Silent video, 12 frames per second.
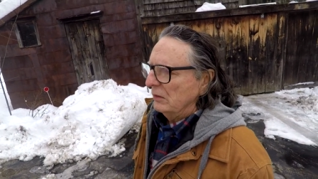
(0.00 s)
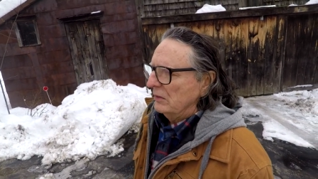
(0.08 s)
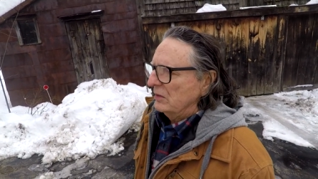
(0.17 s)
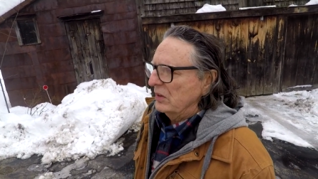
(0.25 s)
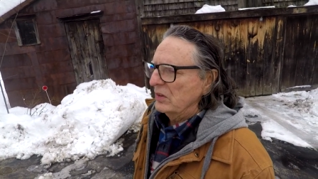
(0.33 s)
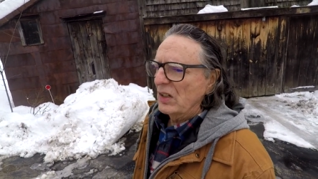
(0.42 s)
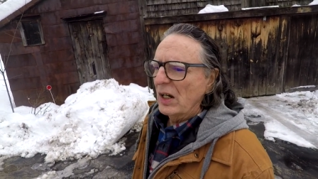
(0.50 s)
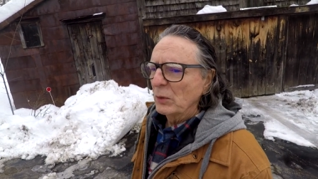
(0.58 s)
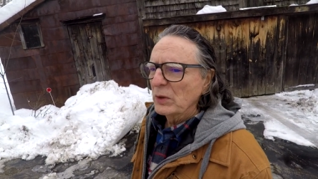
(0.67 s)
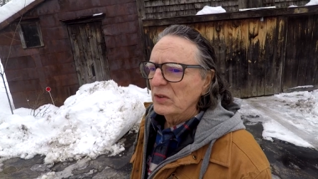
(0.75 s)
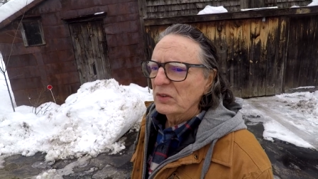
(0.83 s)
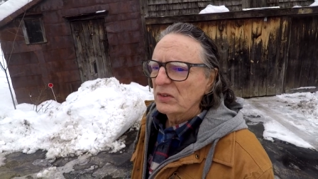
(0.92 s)
since I
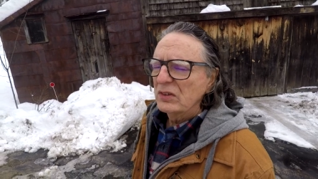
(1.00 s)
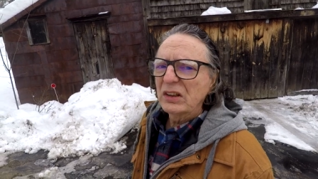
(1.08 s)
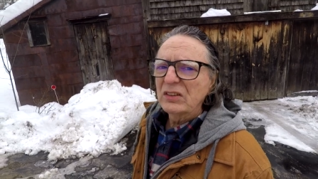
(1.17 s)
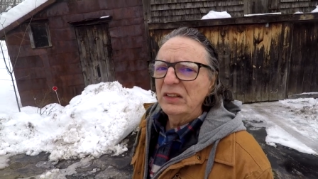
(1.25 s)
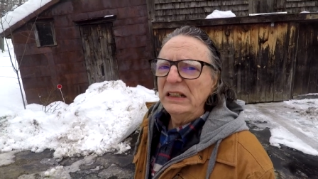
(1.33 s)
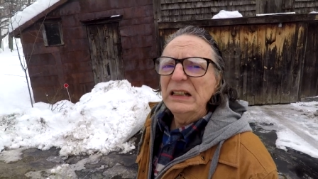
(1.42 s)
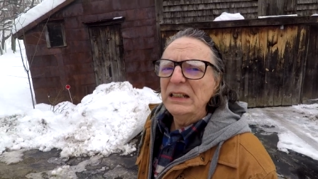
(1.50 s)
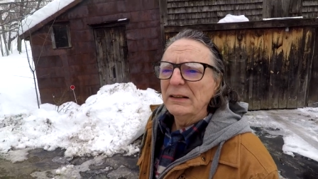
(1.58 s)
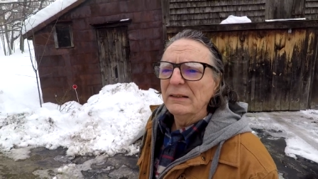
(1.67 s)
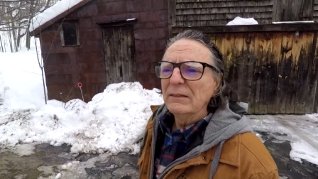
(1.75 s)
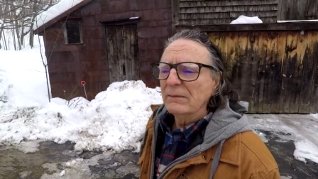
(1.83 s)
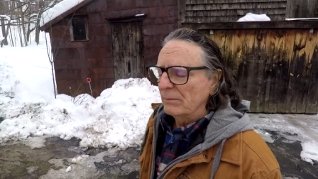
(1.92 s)
was
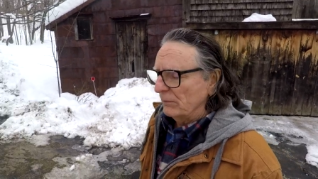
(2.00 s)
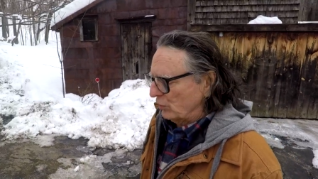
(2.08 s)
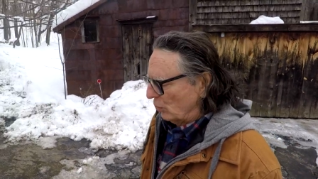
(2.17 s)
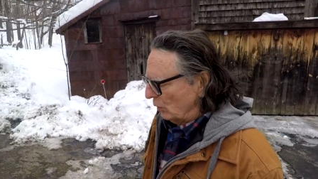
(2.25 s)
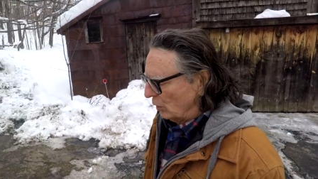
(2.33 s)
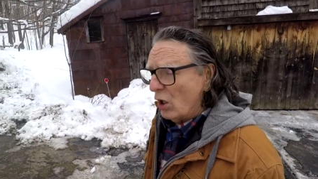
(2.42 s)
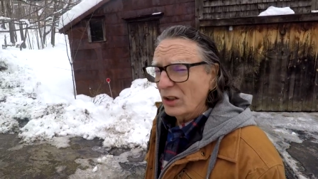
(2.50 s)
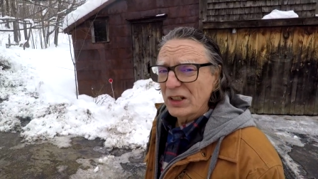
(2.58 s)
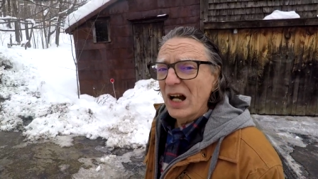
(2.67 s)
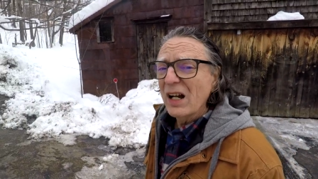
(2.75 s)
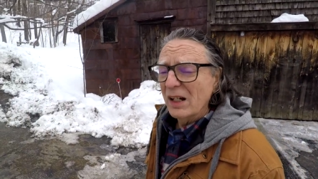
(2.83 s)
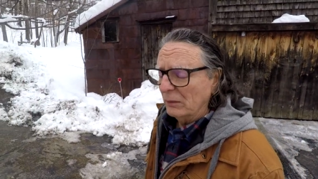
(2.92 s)
16. So a long
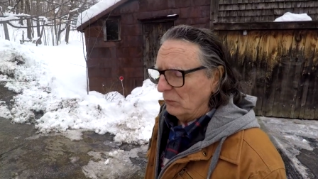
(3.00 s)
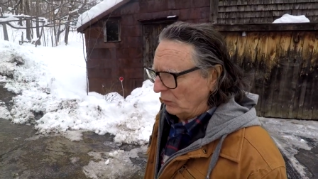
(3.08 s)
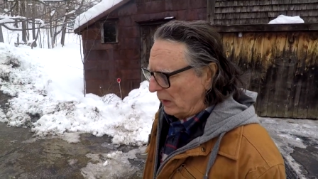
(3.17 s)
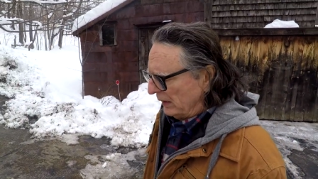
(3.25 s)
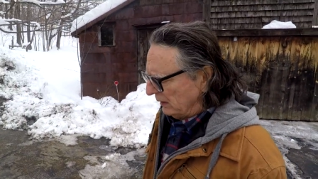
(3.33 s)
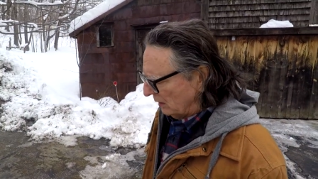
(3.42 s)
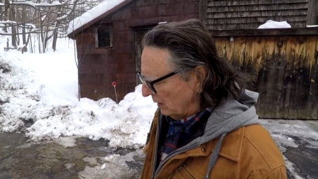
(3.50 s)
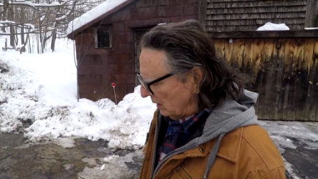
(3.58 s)
time, right?